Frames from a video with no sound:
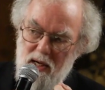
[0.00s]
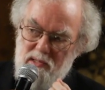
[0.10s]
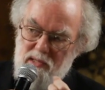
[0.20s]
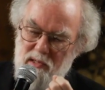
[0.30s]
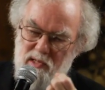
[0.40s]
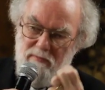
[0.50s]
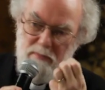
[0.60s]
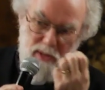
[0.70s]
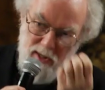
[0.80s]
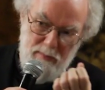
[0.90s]
a sense
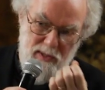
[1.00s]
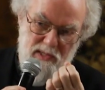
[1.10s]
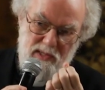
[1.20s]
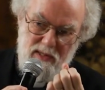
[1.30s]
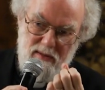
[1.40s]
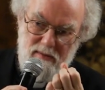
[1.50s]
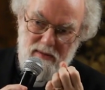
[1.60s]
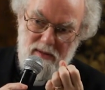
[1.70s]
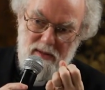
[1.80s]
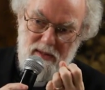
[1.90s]
of purpose,
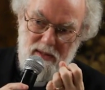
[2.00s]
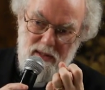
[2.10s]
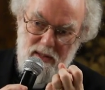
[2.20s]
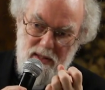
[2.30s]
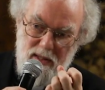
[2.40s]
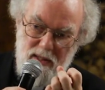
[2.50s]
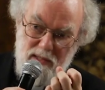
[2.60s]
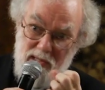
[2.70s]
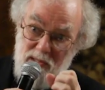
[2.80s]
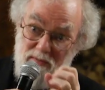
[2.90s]
a
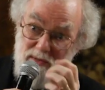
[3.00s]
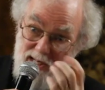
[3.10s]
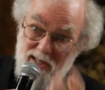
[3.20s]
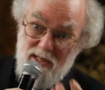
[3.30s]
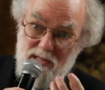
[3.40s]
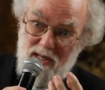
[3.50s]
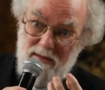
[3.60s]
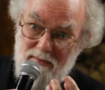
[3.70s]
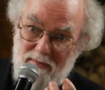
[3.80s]
sense of dignity.